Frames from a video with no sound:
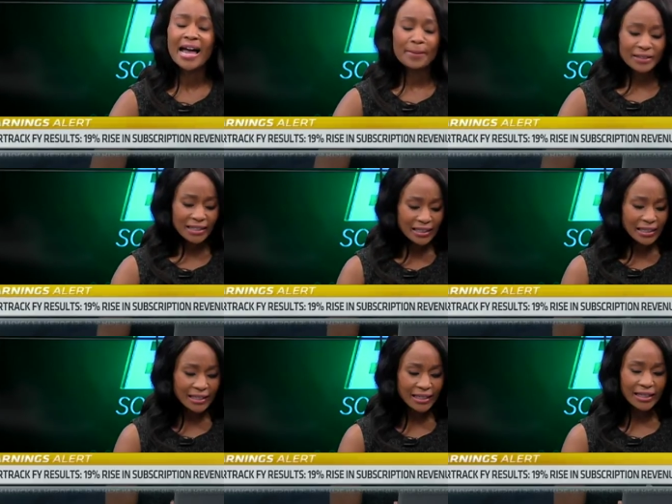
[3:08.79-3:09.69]
and
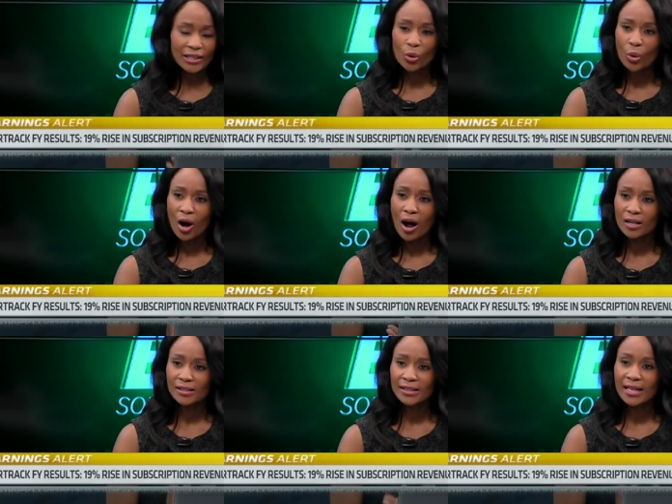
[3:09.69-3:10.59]
particularly your
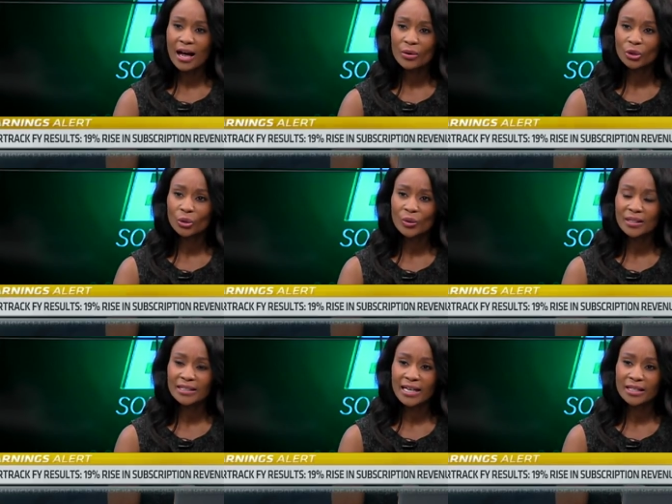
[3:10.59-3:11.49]
costs, how you
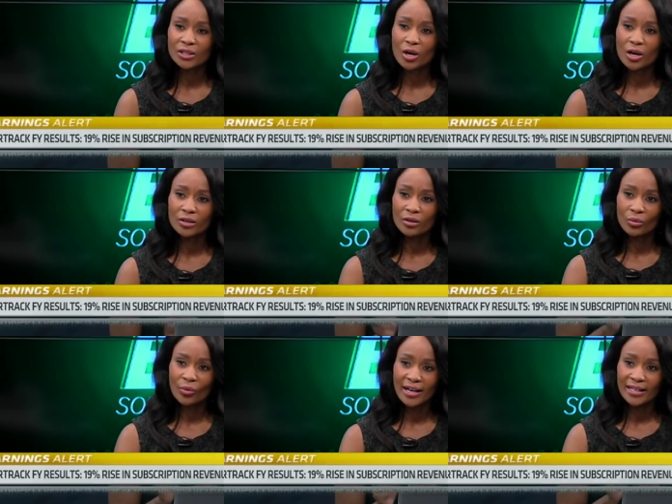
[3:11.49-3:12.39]
intend on
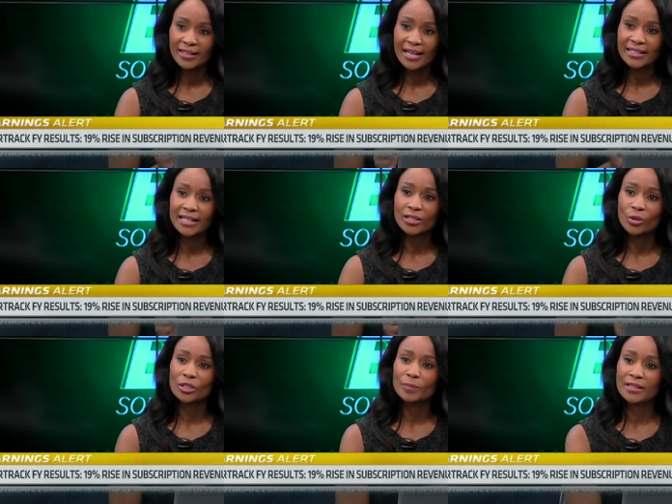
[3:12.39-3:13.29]
reining that in,
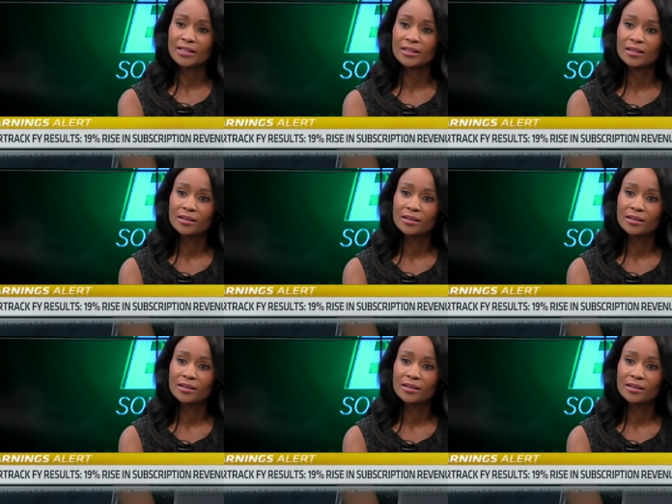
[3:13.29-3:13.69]
your expenses?